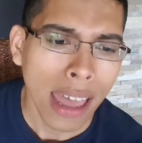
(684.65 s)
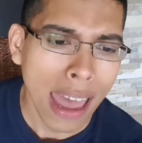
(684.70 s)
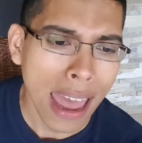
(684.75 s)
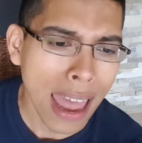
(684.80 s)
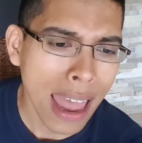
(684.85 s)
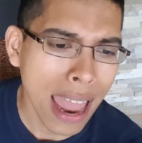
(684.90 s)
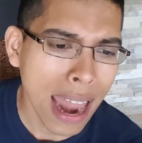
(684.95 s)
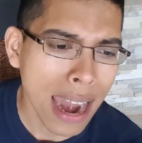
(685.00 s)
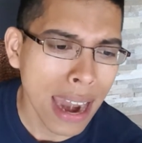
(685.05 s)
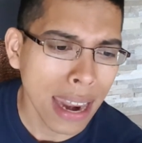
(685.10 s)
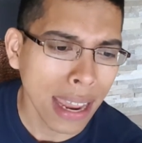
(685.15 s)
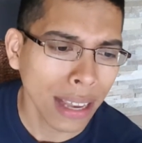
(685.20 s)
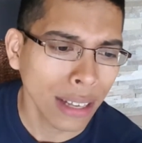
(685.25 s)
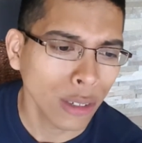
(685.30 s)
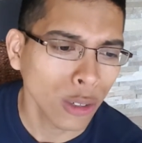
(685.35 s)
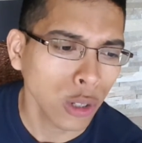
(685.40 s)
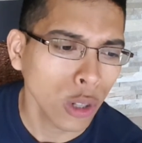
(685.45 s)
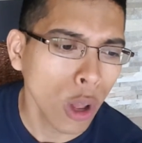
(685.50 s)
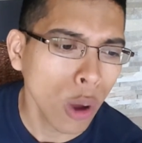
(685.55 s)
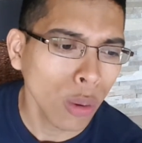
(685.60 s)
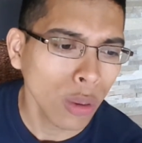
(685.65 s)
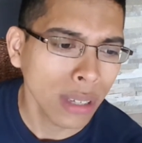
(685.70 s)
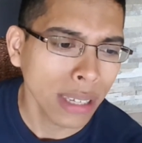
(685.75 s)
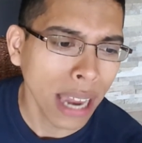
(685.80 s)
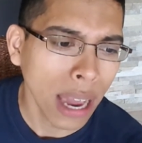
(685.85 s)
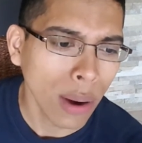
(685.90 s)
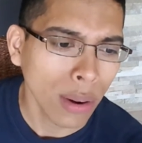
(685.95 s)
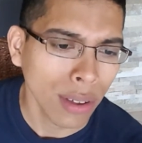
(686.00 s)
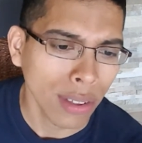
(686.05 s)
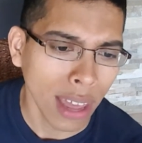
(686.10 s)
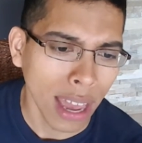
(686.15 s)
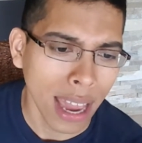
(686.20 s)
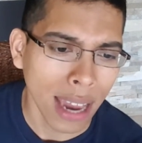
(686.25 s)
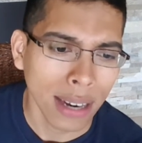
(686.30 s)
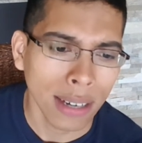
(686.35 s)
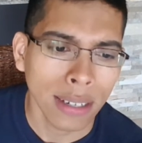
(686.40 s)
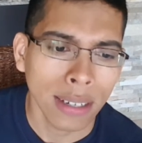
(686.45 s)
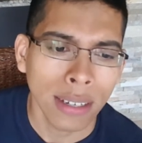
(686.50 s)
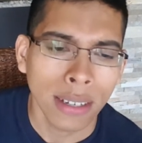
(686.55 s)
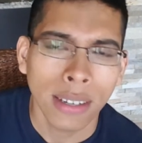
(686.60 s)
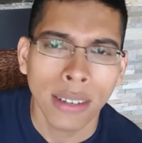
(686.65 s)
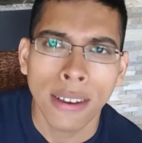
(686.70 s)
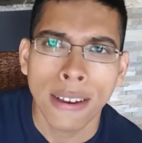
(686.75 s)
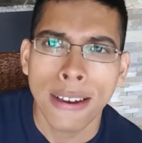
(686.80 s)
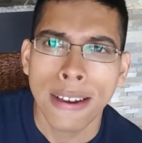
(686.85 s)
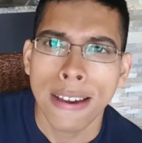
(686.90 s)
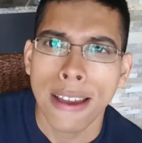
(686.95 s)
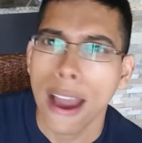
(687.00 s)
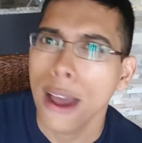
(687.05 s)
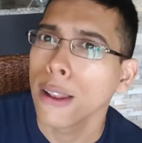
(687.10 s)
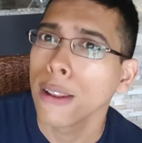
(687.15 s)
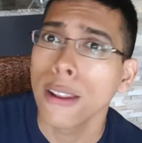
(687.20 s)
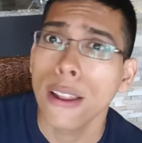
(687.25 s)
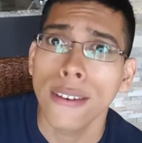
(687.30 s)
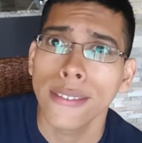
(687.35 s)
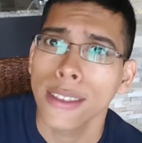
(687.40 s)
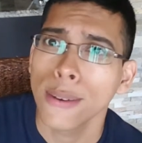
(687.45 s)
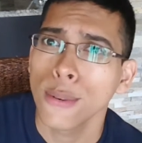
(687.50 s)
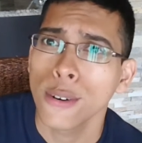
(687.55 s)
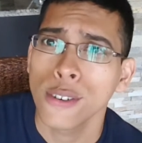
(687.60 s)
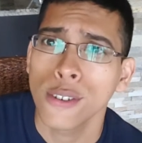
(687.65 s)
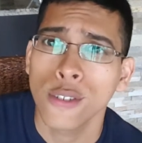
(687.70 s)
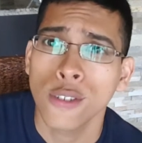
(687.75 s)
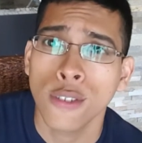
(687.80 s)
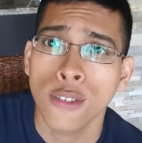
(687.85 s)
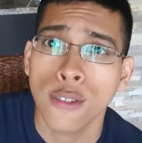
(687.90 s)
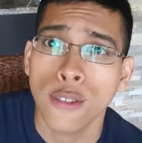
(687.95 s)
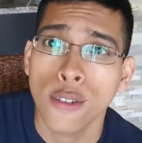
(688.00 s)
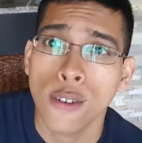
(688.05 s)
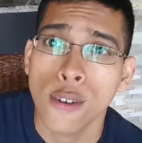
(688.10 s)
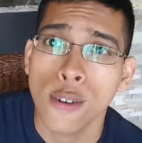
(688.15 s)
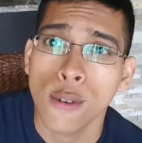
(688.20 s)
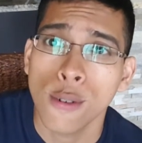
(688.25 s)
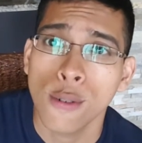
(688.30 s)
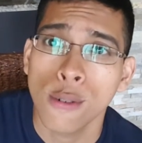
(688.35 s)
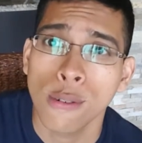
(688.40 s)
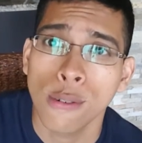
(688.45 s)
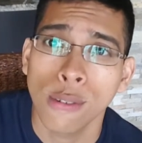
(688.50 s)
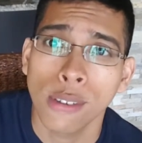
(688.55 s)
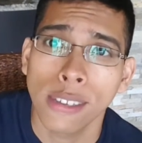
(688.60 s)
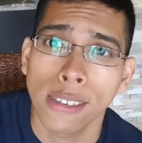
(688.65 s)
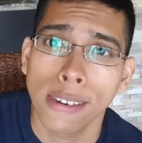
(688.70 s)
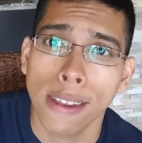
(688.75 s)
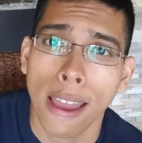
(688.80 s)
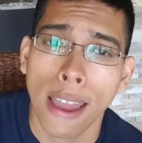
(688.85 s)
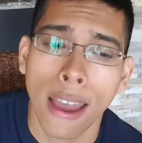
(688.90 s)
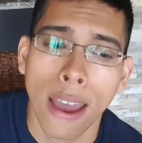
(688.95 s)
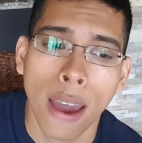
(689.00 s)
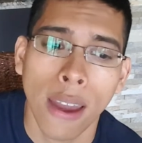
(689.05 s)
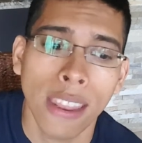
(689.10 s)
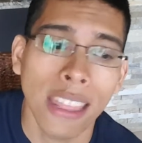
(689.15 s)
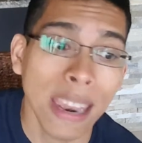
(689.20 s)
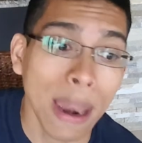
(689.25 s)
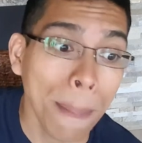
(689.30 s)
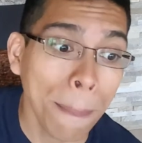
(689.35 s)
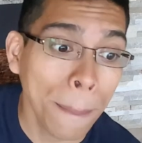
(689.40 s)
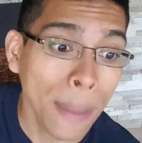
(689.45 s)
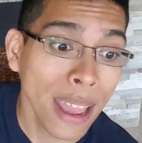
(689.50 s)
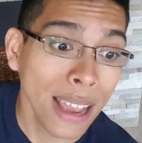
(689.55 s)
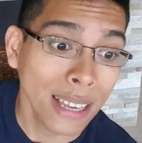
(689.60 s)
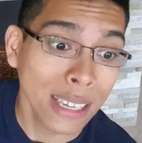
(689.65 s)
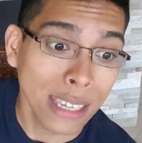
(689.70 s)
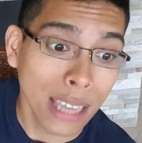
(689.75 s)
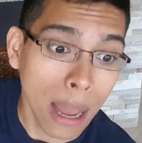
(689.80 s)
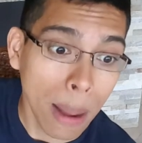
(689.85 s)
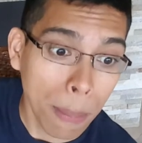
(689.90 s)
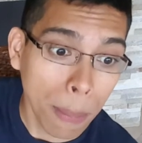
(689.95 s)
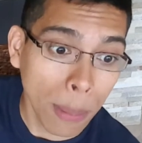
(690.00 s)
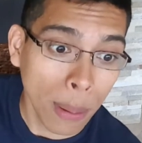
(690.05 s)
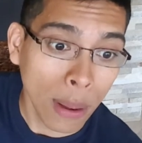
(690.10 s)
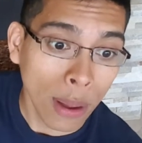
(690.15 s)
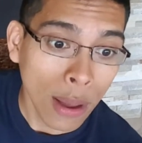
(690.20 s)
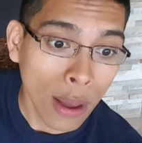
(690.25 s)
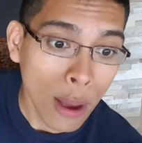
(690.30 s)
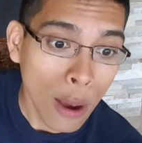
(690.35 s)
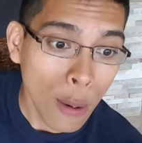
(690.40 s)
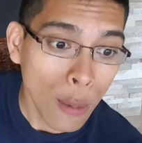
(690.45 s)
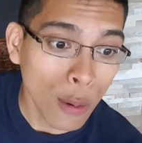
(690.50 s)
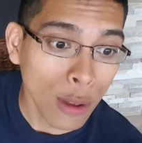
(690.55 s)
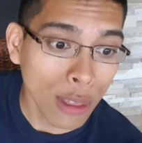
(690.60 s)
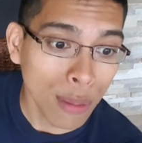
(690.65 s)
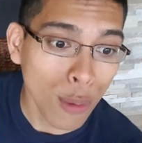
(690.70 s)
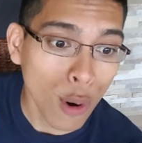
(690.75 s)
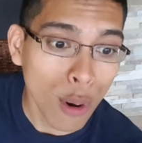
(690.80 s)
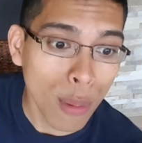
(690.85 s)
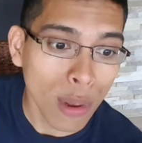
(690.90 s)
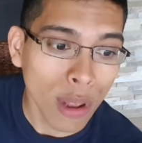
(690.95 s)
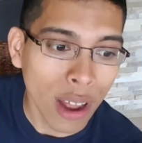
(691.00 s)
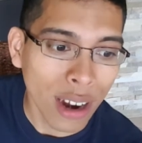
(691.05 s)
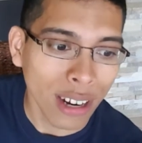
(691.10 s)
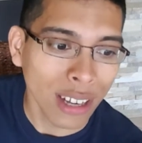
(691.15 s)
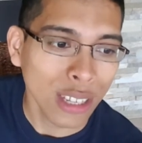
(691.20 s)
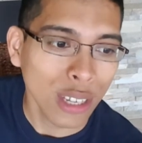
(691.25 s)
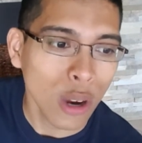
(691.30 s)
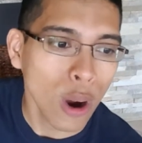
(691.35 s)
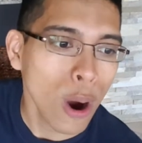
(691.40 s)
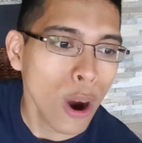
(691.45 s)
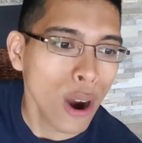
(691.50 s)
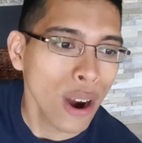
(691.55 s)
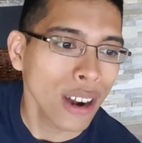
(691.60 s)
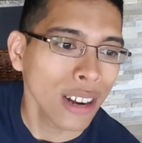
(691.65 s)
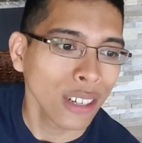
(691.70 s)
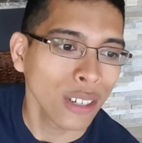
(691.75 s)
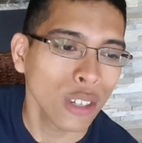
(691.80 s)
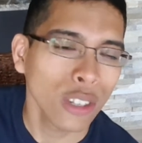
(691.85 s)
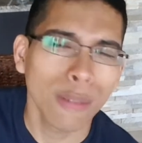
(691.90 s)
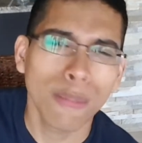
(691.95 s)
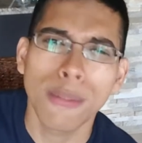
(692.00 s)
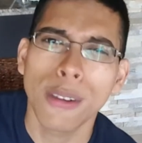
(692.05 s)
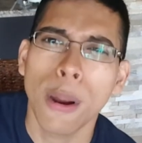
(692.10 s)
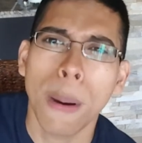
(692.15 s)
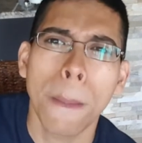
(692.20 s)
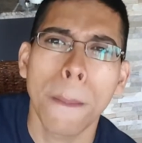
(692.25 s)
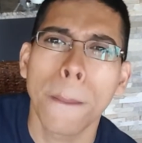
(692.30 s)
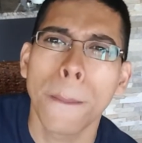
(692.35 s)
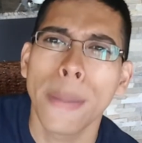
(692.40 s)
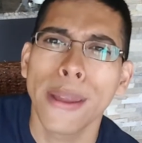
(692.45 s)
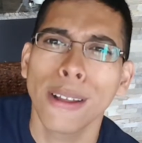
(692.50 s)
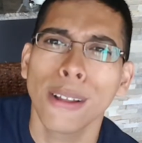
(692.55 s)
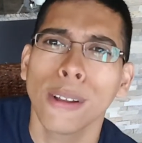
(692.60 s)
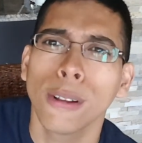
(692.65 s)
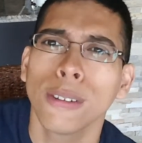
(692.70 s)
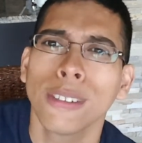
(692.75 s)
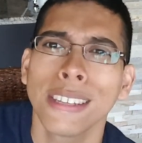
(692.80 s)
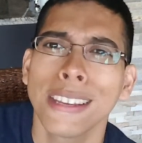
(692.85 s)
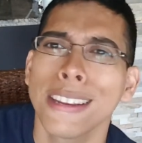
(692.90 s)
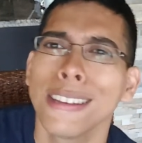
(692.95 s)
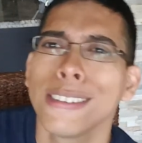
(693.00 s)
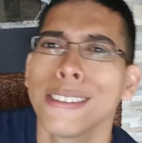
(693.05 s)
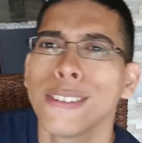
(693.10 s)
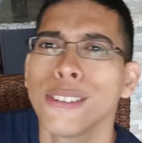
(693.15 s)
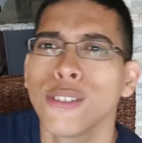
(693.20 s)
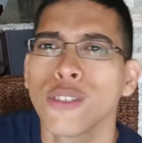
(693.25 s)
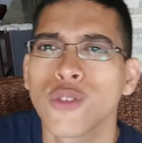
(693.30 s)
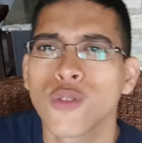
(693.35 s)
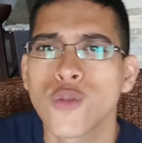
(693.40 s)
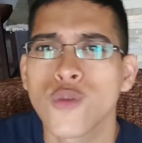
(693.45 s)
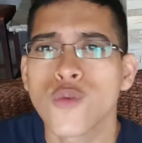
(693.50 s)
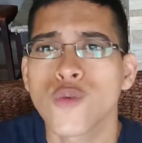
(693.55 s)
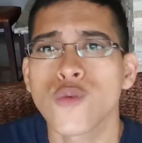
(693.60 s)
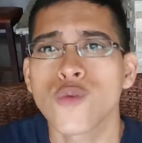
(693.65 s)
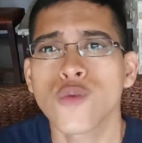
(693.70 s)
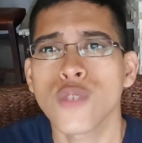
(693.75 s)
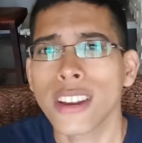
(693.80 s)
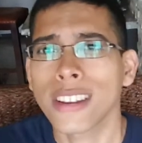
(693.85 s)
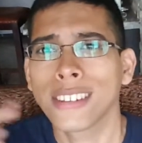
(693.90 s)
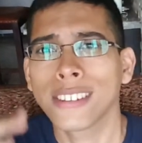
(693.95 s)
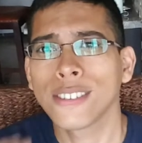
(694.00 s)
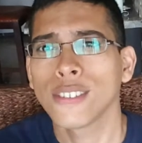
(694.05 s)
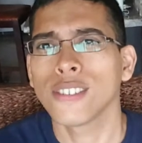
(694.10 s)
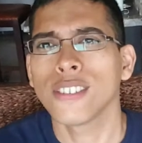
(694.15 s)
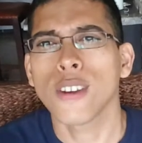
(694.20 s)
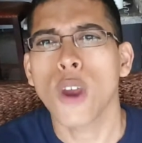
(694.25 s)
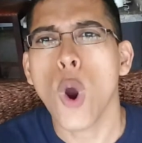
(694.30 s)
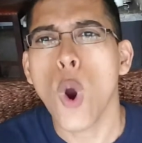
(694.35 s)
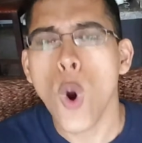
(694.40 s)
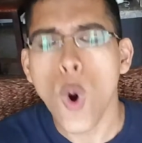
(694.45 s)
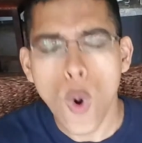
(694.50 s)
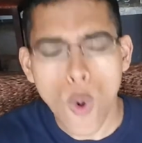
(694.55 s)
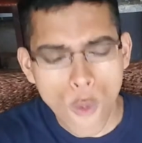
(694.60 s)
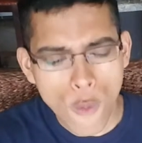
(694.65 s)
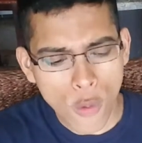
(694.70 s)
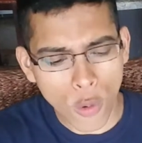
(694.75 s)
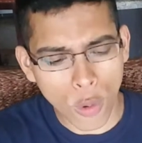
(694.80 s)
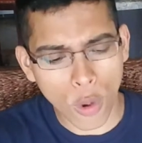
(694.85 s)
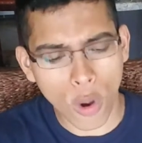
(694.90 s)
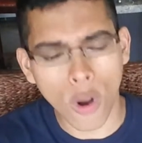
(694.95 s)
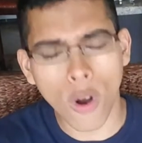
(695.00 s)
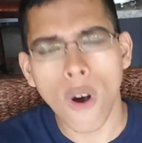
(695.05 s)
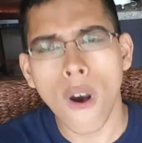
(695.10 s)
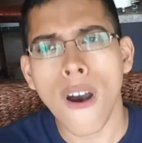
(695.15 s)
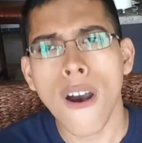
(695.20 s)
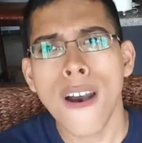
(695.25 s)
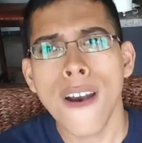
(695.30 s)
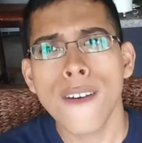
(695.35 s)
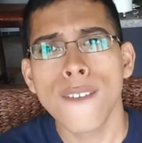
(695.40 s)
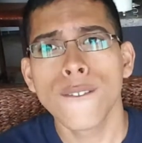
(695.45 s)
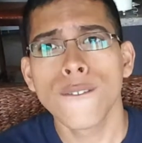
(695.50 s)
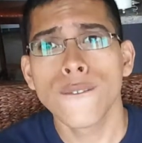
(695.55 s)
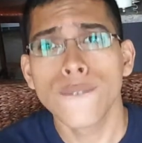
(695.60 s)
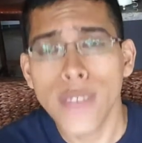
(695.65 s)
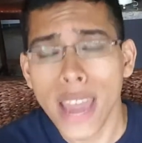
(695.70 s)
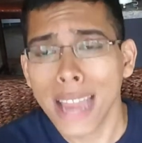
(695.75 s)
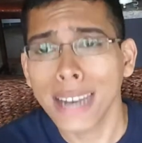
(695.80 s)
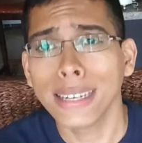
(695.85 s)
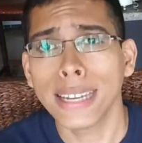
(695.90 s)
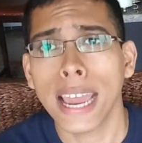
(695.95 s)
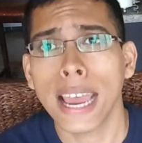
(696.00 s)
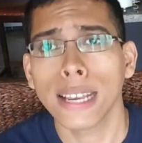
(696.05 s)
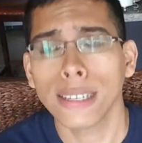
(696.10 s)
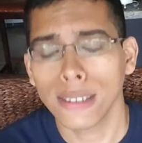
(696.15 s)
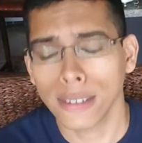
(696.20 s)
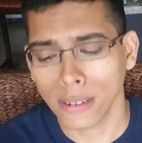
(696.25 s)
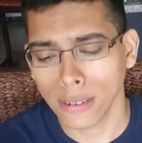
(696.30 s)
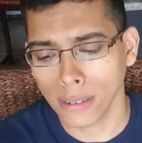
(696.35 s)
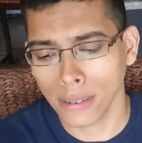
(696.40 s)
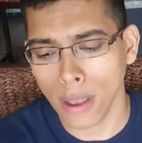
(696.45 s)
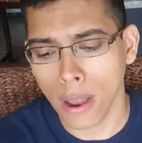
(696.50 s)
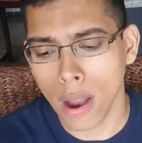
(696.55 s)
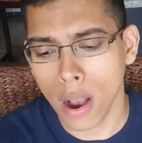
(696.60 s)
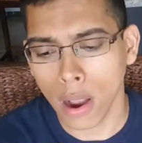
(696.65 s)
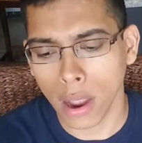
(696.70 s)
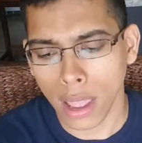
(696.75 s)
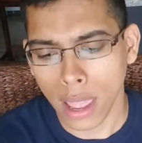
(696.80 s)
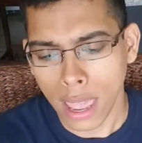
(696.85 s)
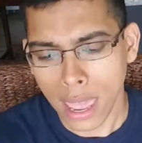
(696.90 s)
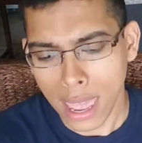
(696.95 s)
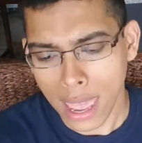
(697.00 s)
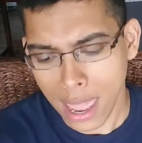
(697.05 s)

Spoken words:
And it slows down to the end. I love that when it just slows down and it picks up with more melodic guitar and it just, you know, builds, and it's just great. Just an overall fantastic song.